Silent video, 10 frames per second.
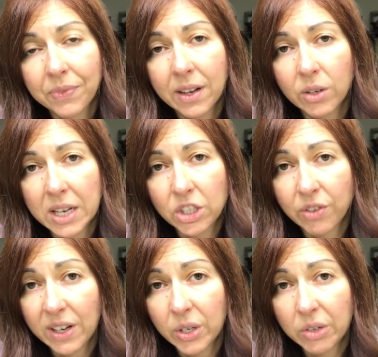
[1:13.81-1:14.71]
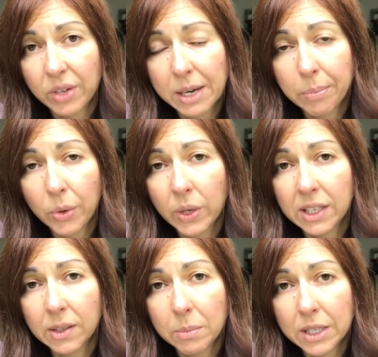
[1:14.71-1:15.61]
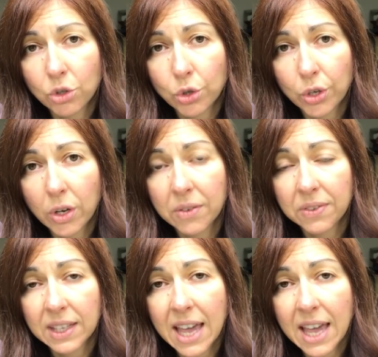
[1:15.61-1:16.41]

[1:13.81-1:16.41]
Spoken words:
Echeveria Rainbow in the mixture of